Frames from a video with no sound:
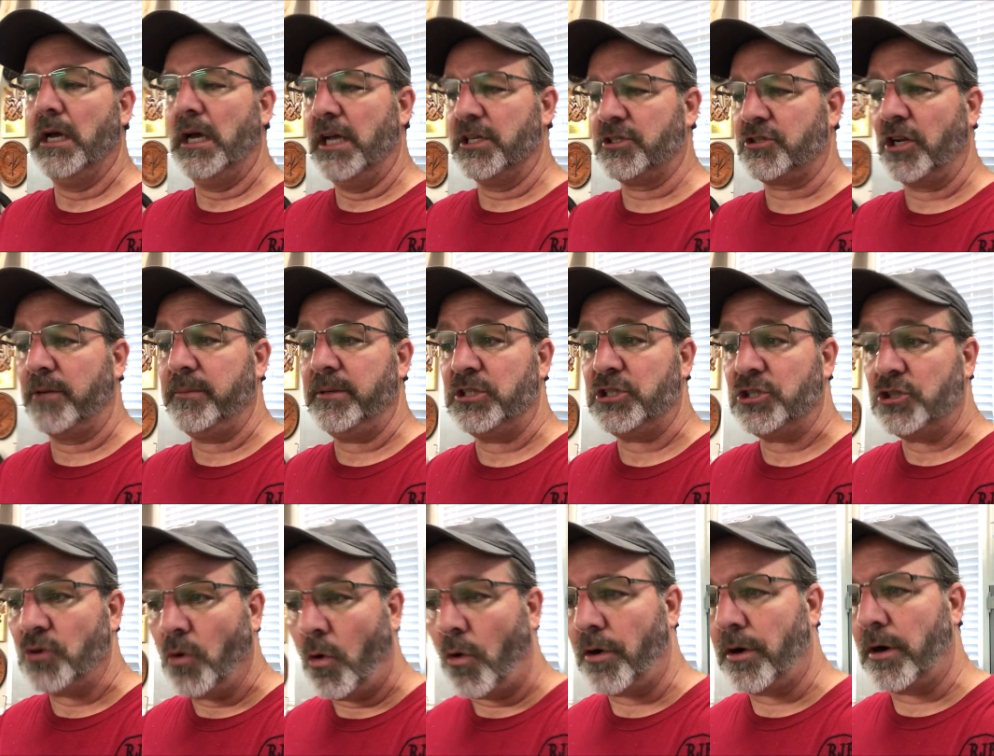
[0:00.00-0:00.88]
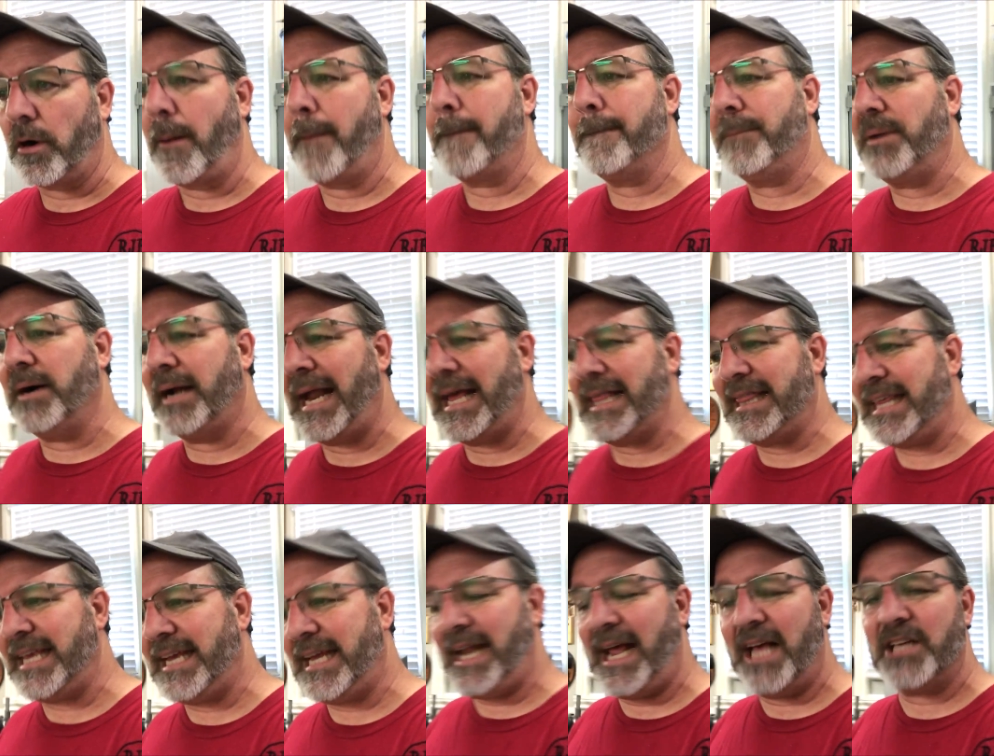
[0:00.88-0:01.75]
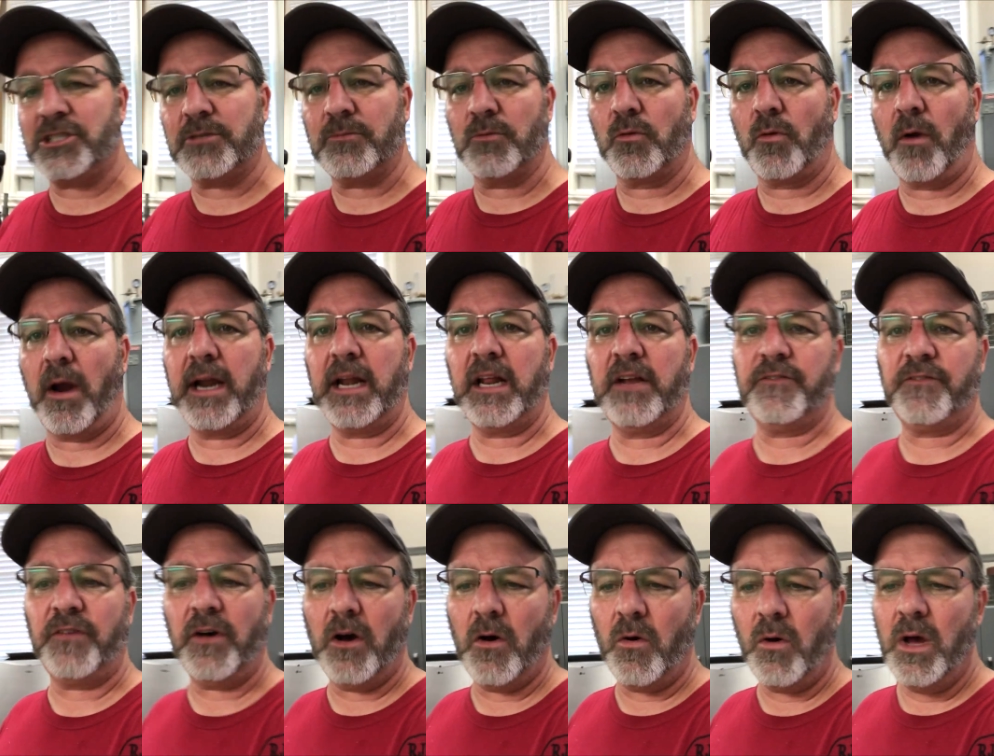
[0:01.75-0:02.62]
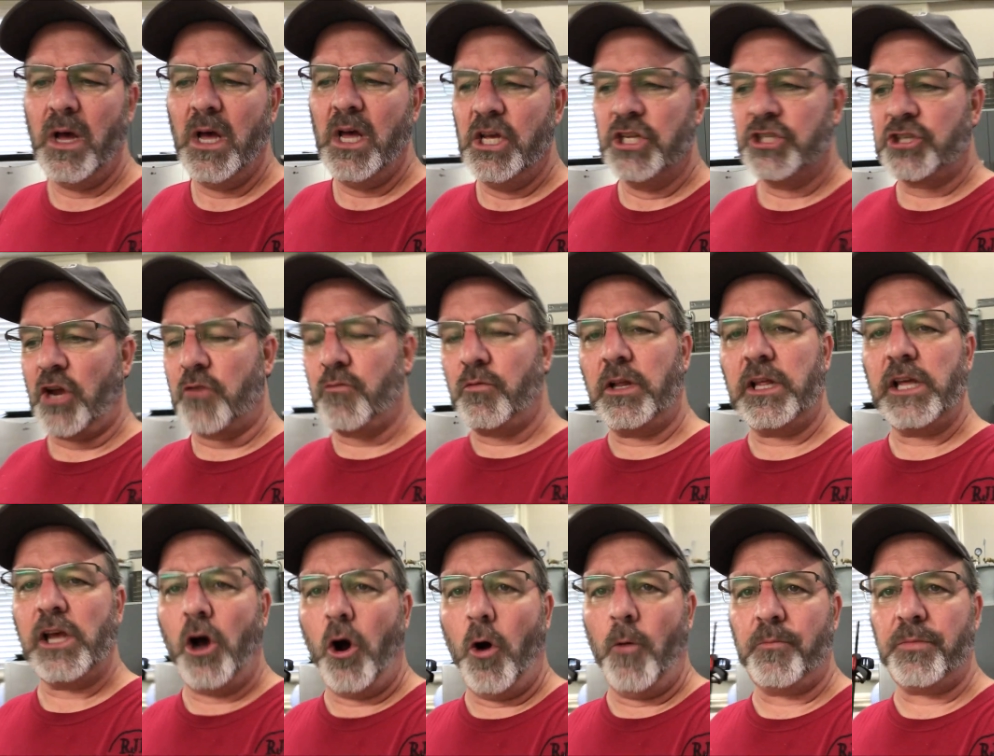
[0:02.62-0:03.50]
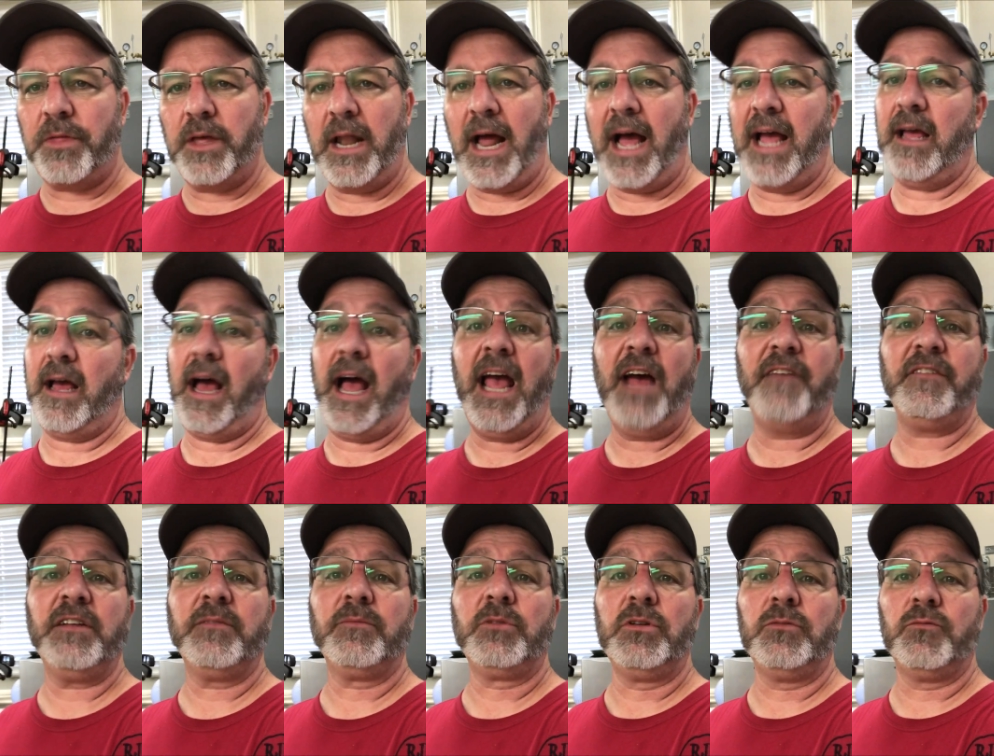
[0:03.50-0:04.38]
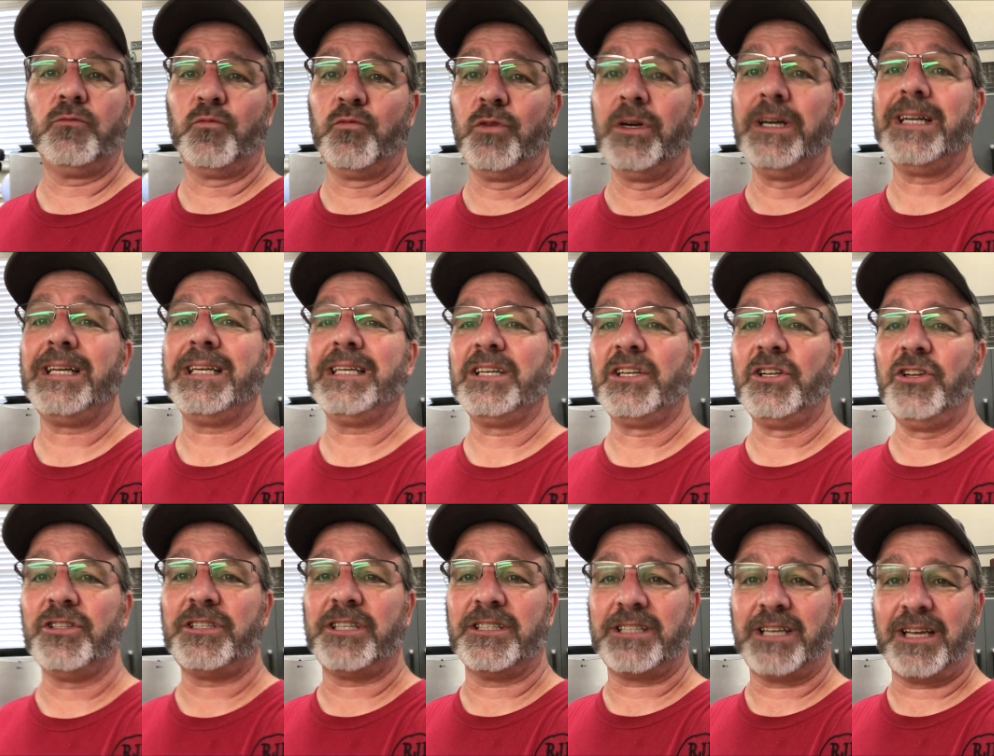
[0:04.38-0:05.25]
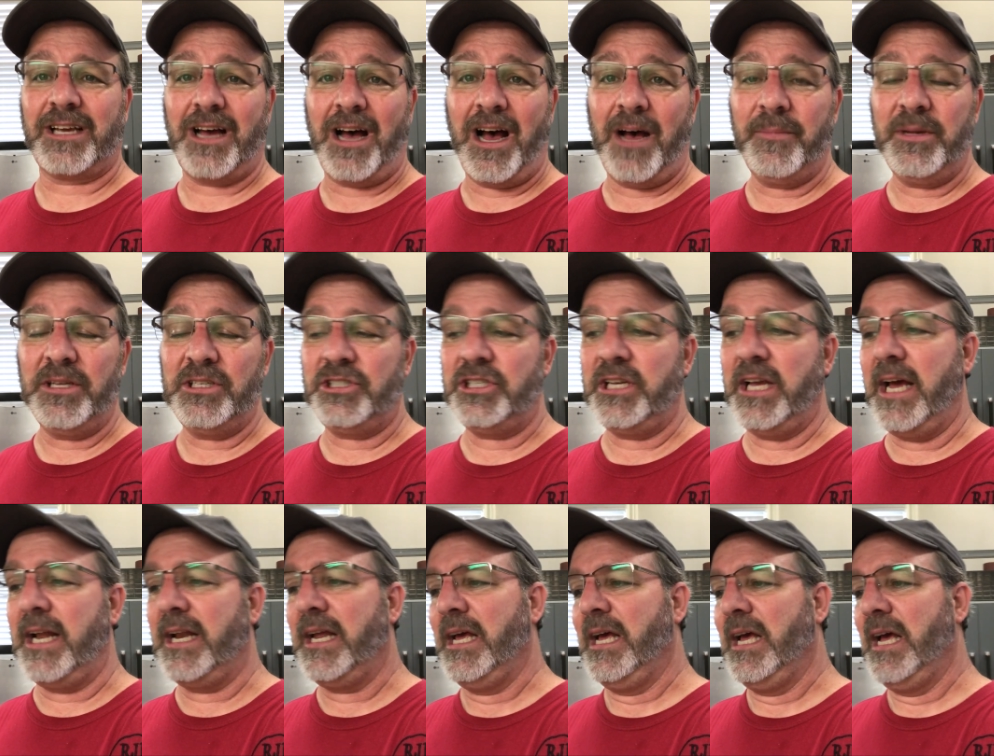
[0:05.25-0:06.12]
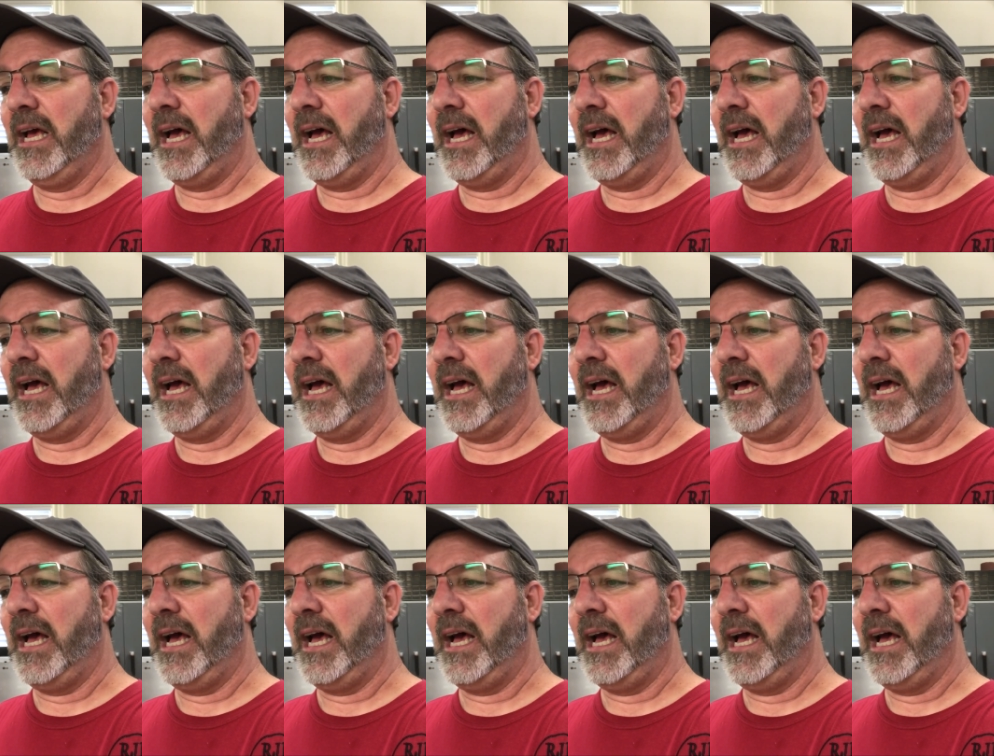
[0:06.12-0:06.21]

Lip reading: It's going to be shorter, but I think it has some great info. So I really hope that, I haven't even really looked at the comments yet.